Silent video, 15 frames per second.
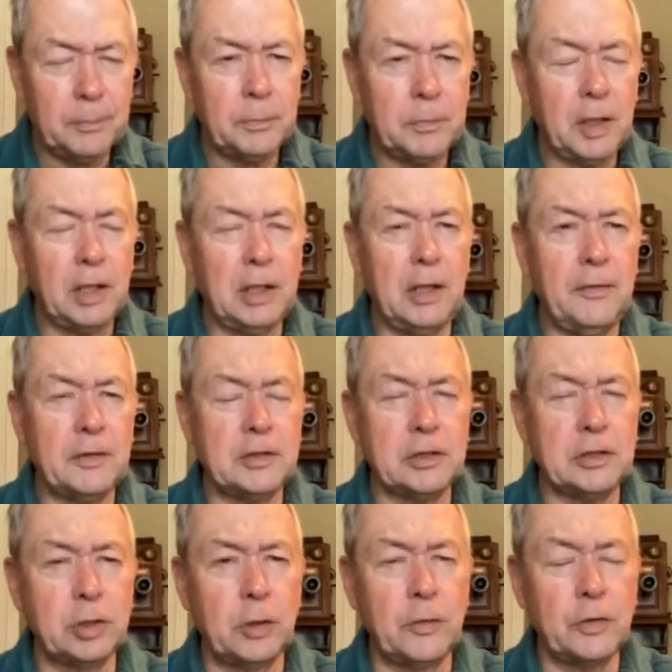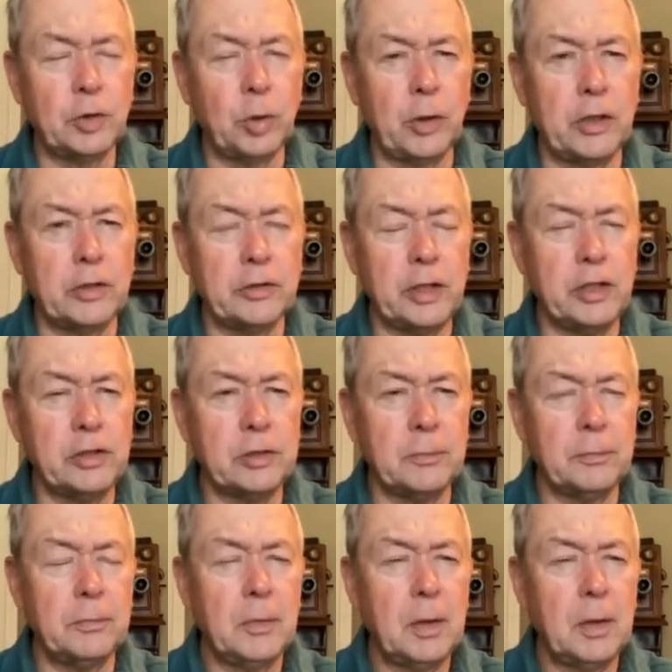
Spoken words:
particularly if it's a service organization.